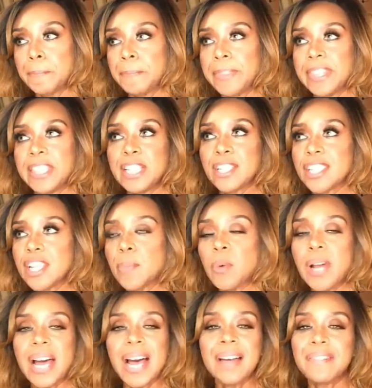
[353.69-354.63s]
this
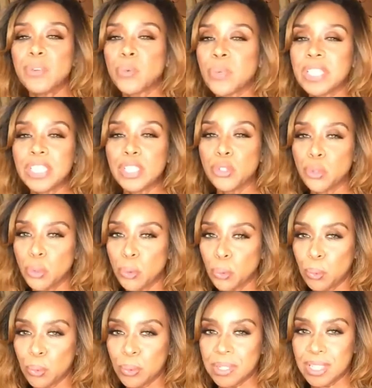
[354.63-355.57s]
summer I haven't really
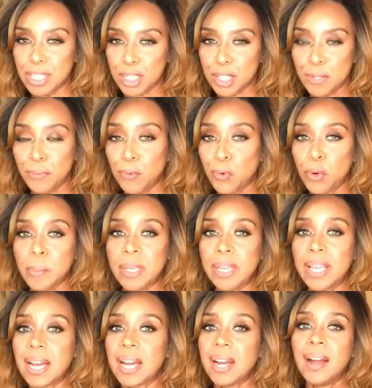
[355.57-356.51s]
used this
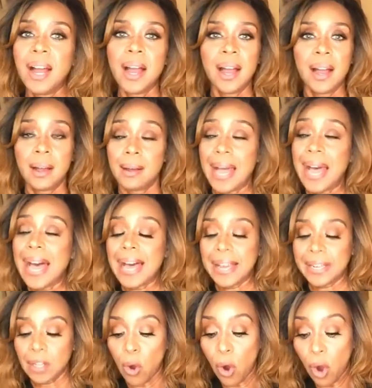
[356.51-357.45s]
formula
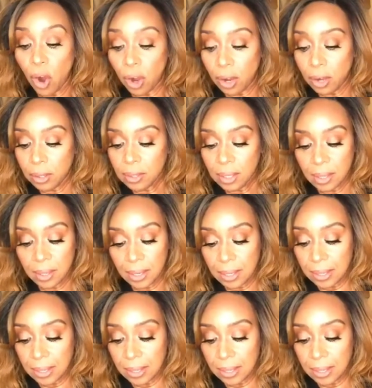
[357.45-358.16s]
at all.